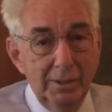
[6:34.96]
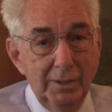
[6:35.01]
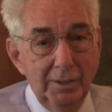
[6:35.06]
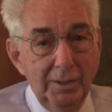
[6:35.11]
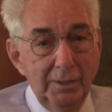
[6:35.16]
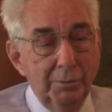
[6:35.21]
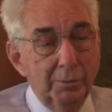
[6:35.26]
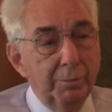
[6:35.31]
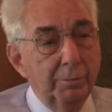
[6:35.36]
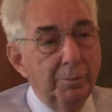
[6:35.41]

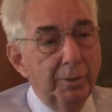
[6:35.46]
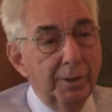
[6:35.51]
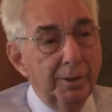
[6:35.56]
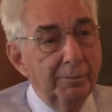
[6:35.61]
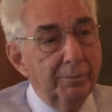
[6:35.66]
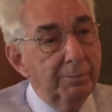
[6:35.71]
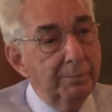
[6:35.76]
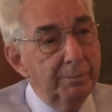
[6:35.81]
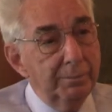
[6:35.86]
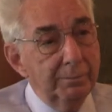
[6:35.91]
he would
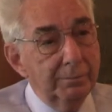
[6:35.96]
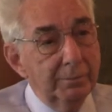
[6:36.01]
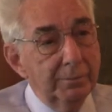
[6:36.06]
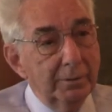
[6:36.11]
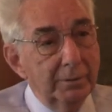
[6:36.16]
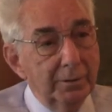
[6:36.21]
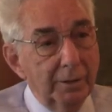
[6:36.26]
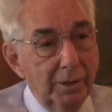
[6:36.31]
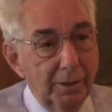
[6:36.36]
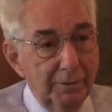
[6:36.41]
bring
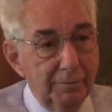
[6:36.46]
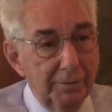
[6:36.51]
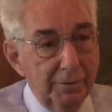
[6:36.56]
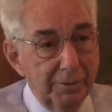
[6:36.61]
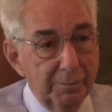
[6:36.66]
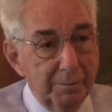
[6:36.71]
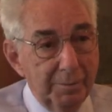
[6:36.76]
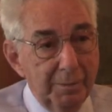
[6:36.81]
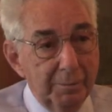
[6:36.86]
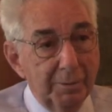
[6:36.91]
a lot of
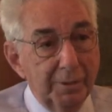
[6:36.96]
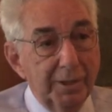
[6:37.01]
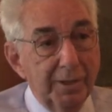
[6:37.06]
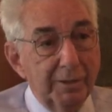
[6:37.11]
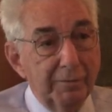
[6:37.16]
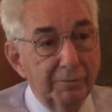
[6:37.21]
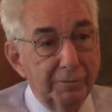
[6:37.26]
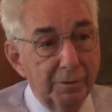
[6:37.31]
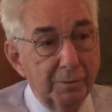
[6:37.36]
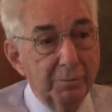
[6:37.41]
other people
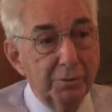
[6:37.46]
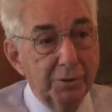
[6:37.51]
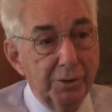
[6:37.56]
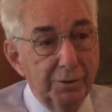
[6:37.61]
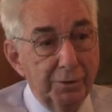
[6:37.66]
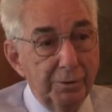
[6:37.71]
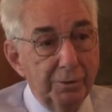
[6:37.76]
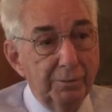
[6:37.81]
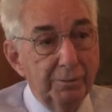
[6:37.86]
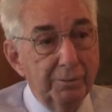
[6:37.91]
down from
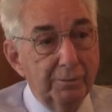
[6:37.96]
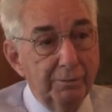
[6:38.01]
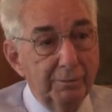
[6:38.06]
Chanute.